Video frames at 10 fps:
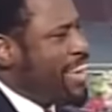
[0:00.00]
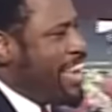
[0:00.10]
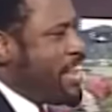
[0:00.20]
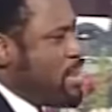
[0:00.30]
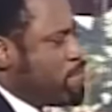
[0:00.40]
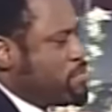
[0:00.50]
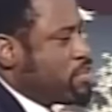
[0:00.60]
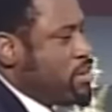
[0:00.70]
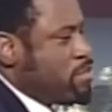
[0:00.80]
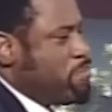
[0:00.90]

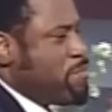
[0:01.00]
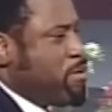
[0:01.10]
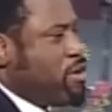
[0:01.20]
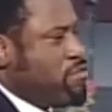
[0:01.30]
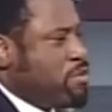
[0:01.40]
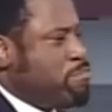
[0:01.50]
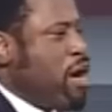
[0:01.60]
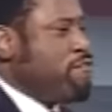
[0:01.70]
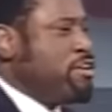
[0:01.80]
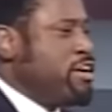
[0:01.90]
80% of the people live in
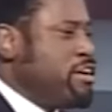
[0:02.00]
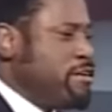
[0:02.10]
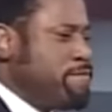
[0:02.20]
poverty.